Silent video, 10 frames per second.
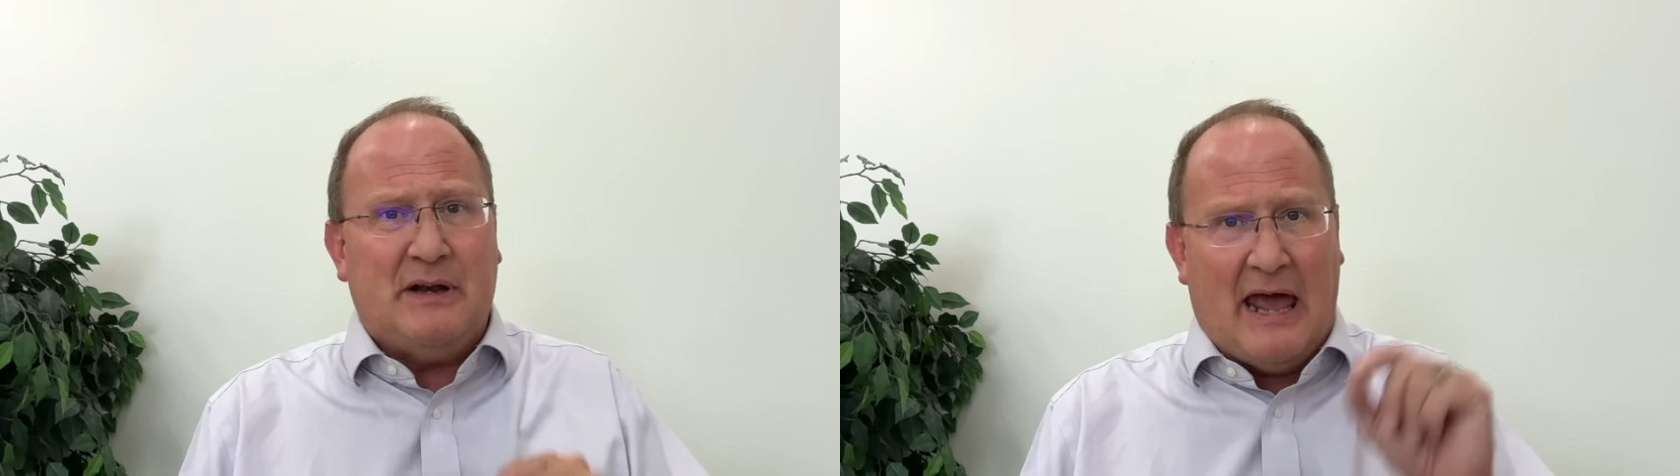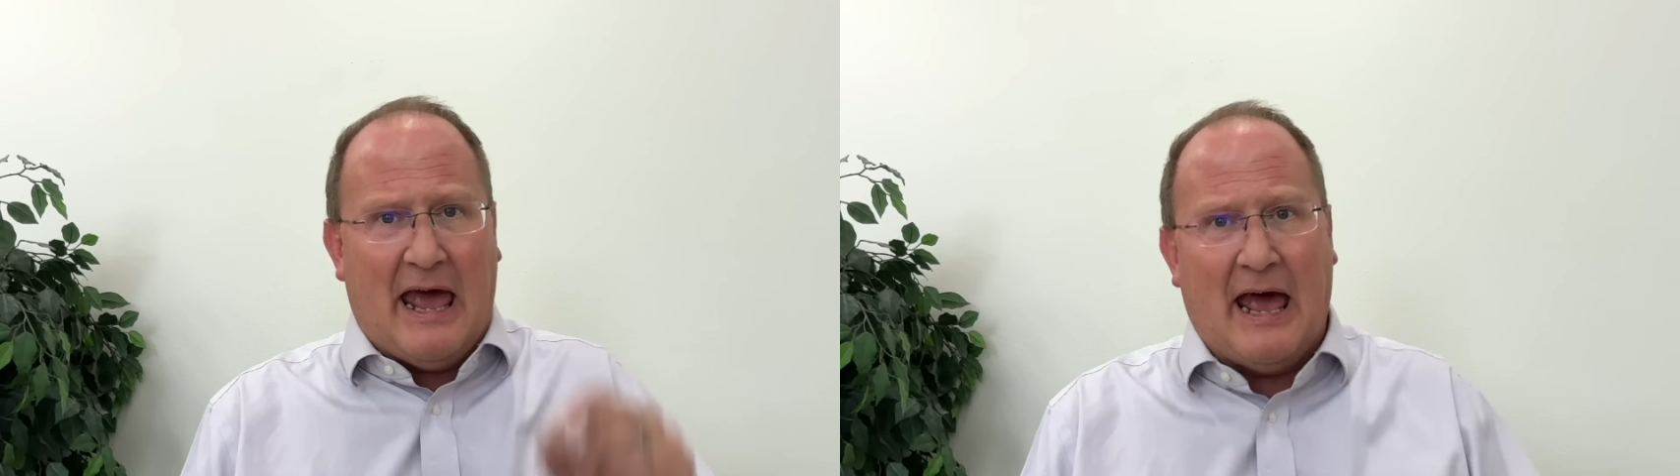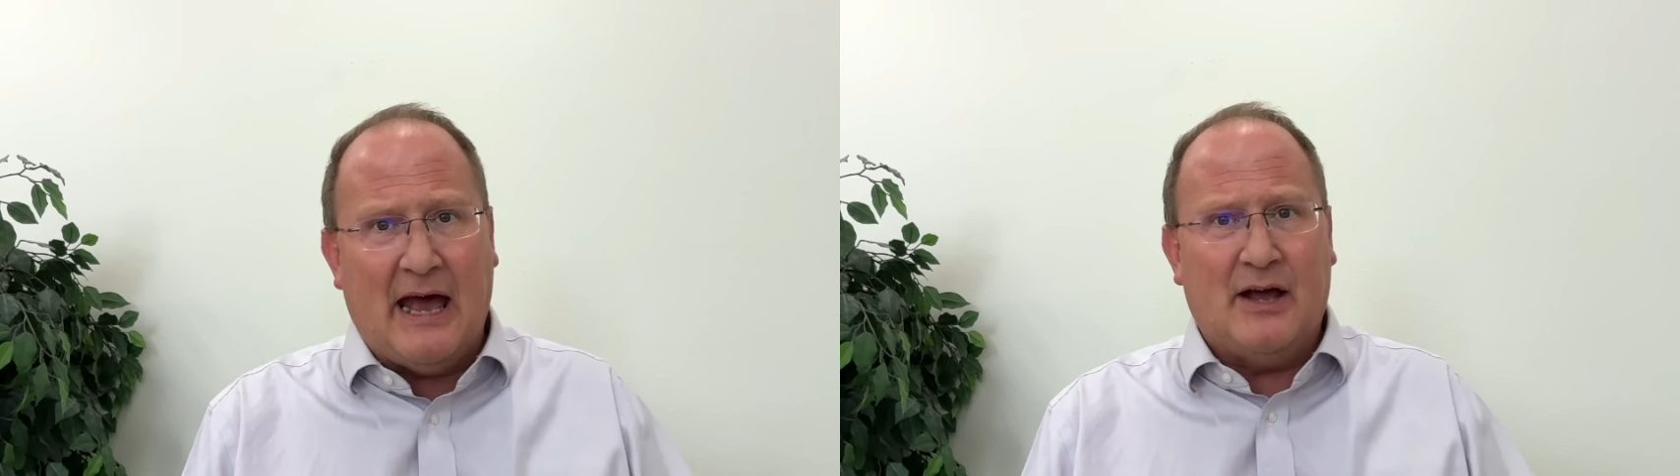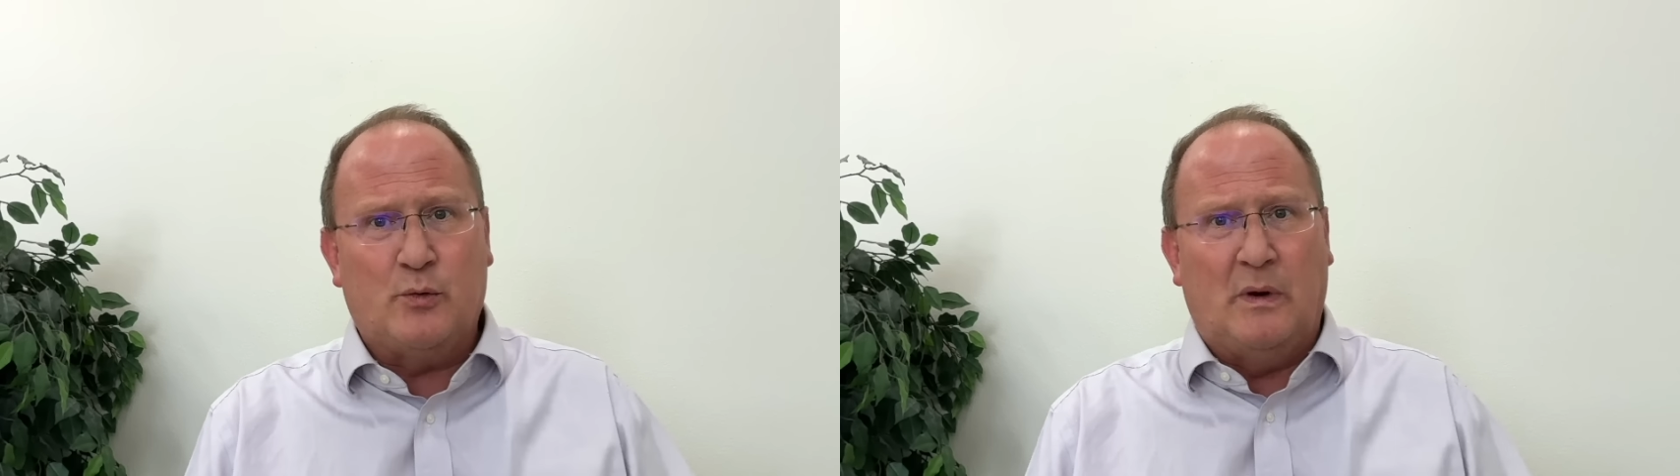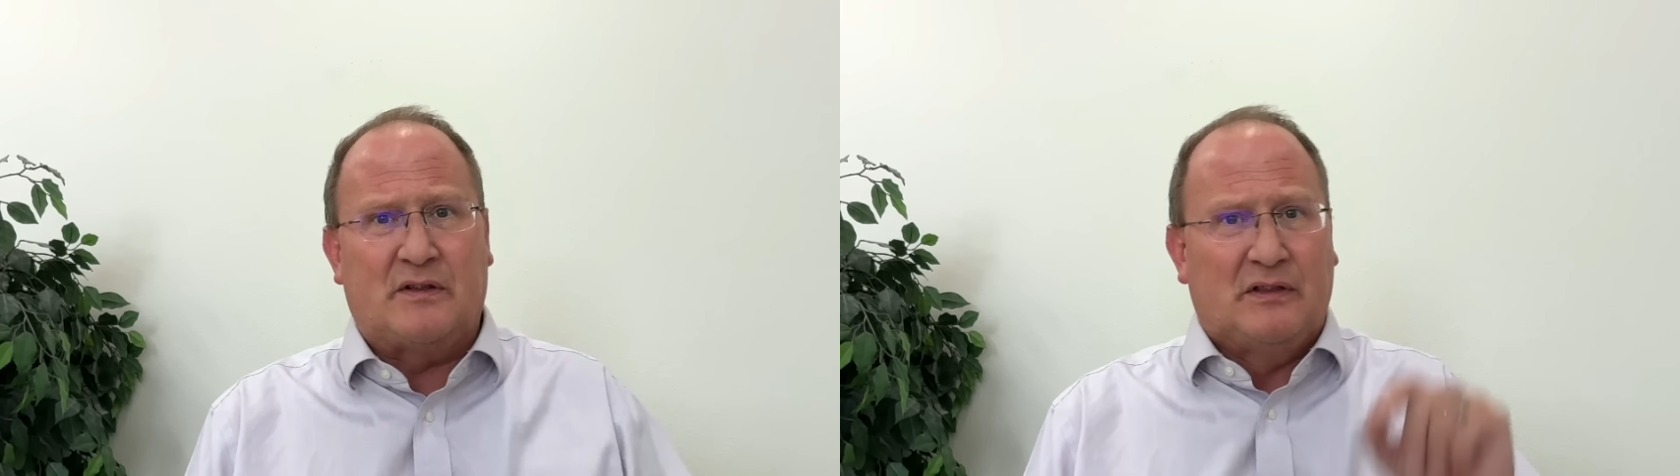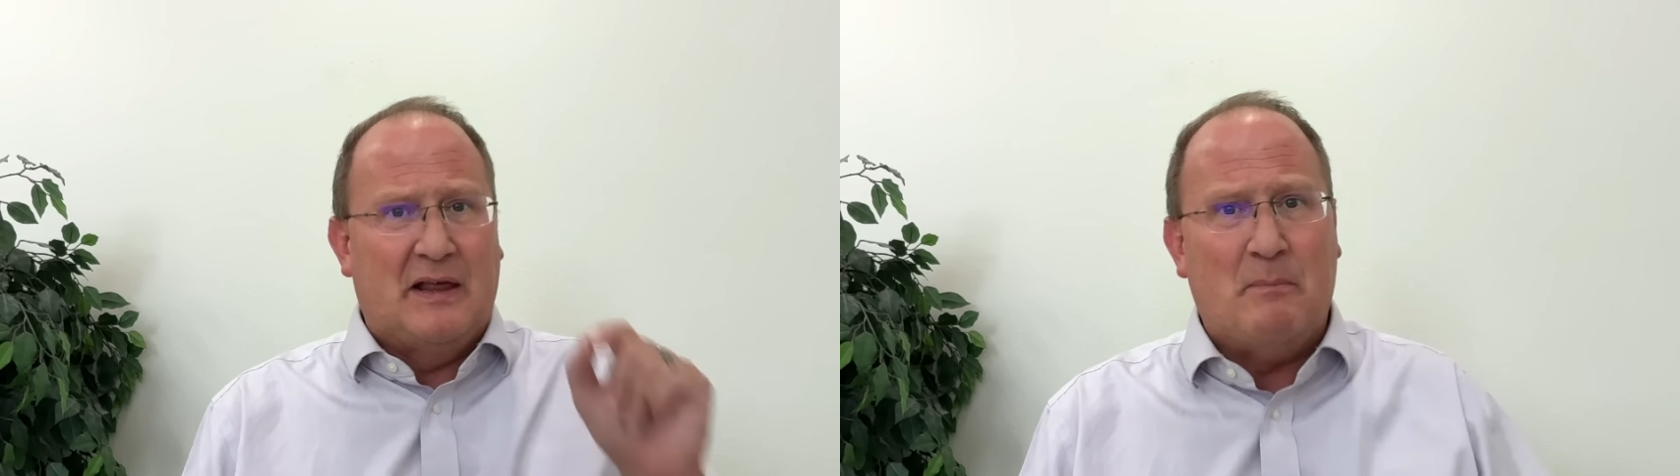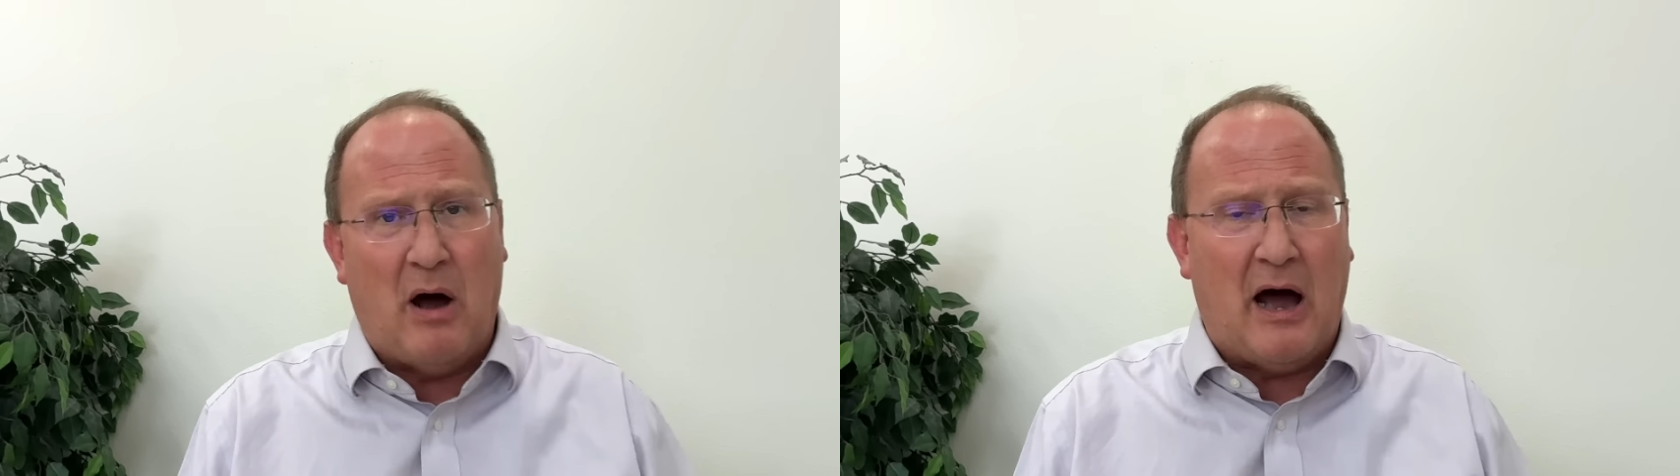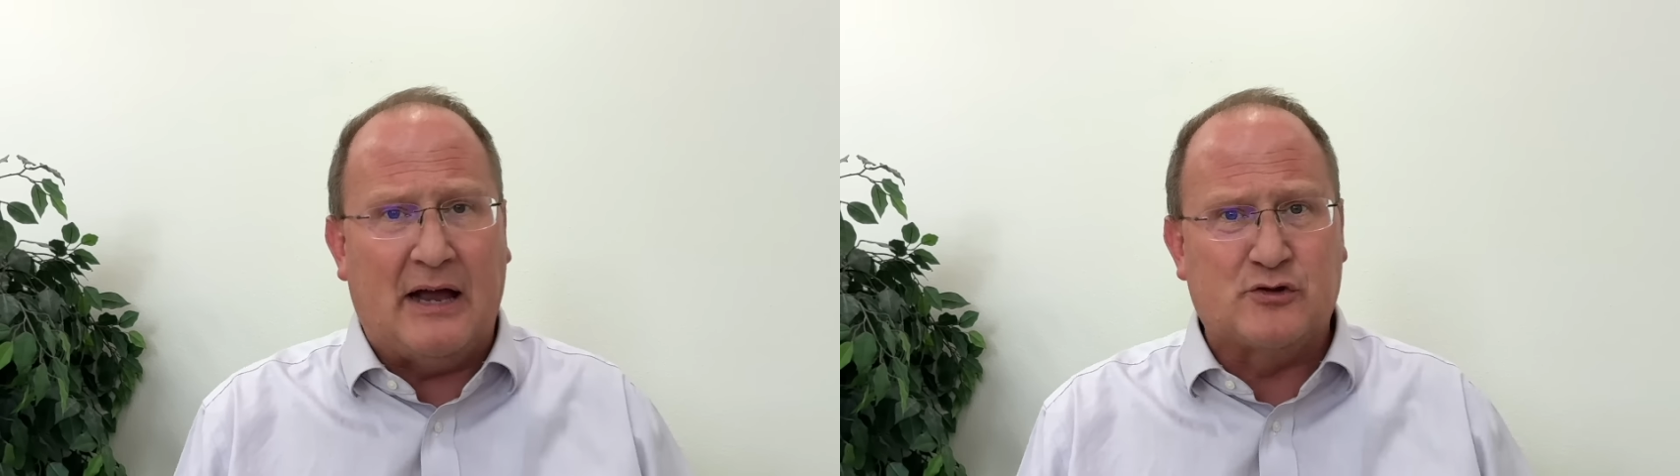had with Limhi.